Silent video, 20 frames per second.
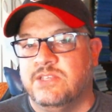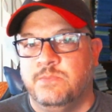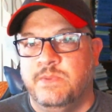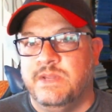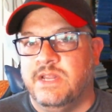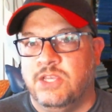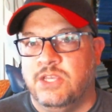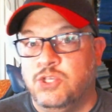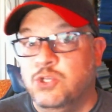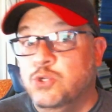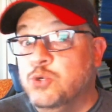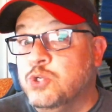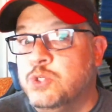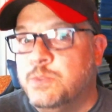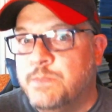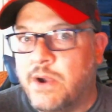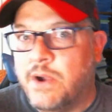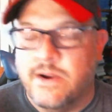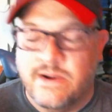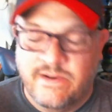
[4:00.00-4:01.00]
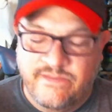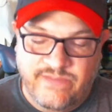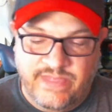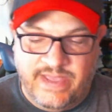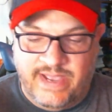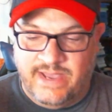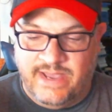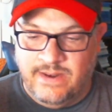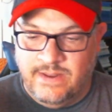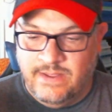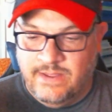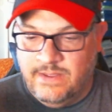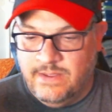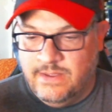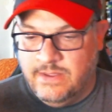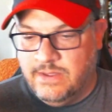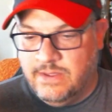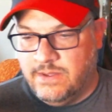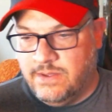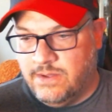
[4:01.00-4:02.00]
been a huge part of that
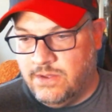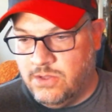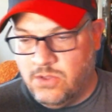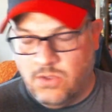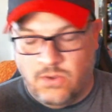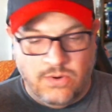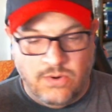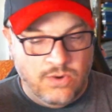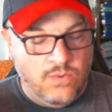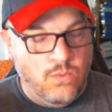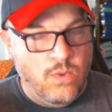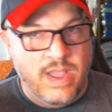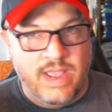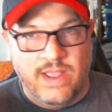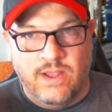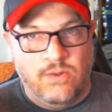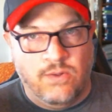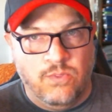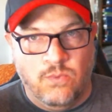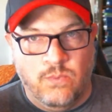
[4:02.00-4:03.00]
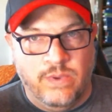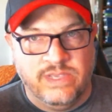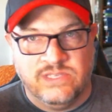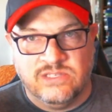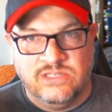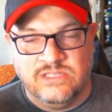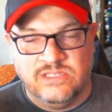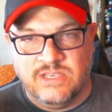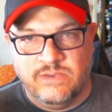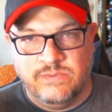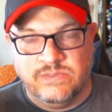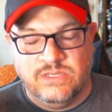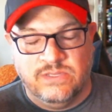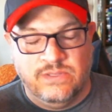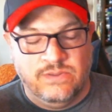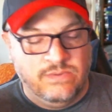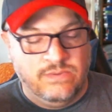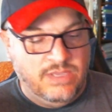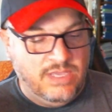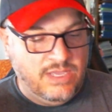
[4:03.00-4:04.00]
along the way, all the way since I was a
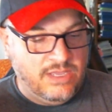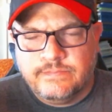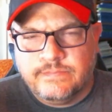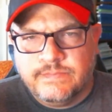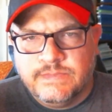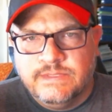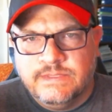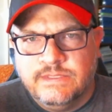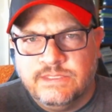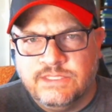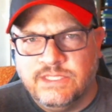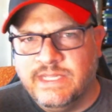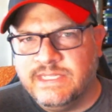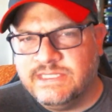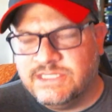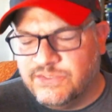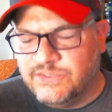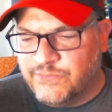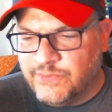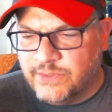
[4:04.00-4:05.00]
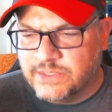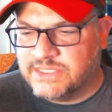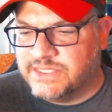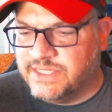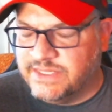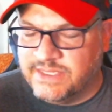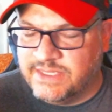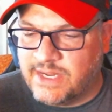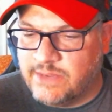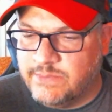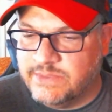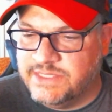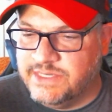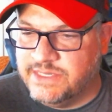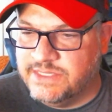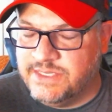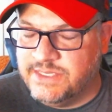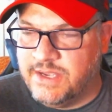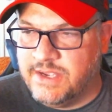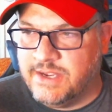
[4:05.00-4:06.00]
little kid. So that's the first thing that I was
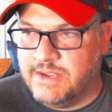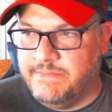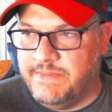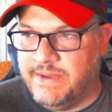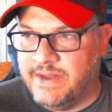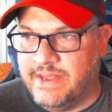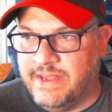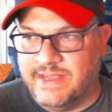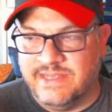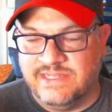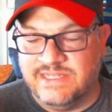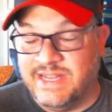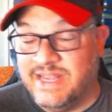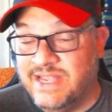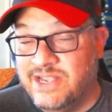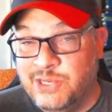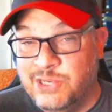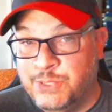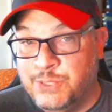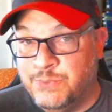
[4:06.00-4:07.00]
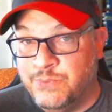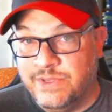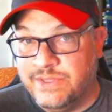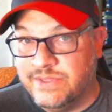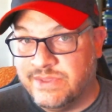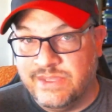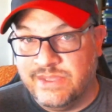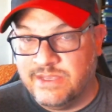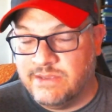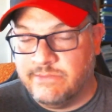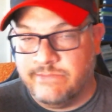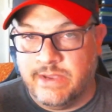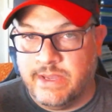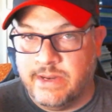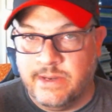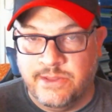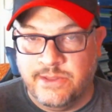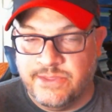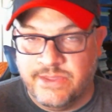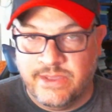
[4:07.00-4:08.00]
going to talk about. Like I said, I couldn't really think about
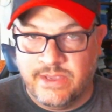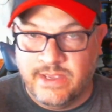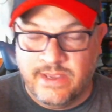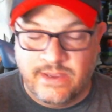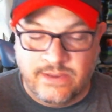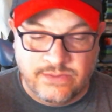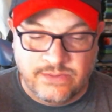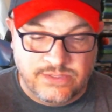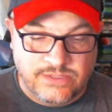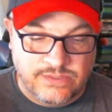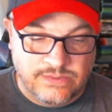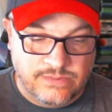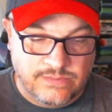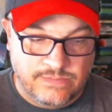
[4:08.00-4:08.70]
anything else